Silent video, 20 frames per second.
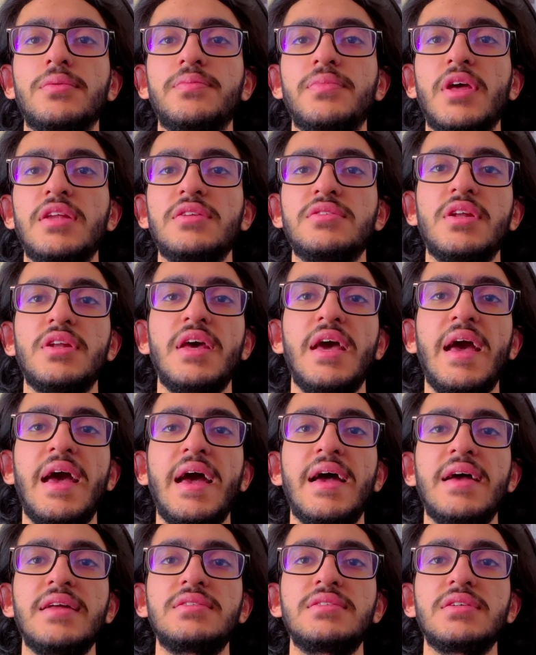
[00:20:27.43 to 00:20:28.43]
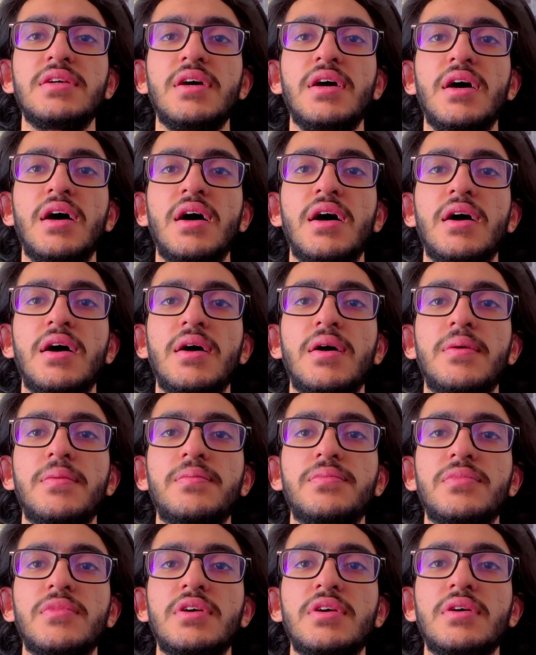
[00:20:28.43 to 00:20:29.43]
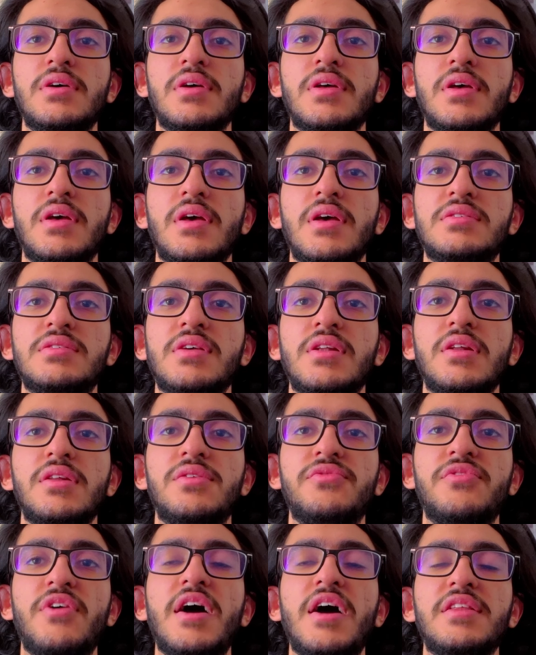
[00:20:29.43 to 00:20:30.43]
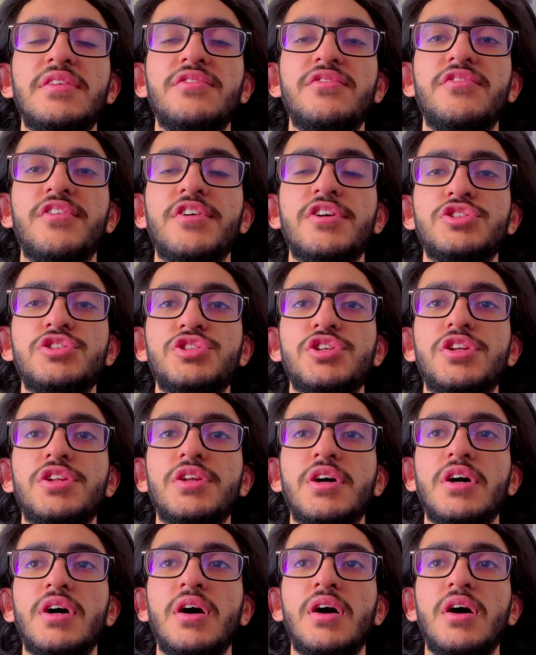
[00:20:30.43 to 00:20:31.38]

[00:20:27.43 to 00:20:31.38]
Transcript: and it's gonna add a solidified version of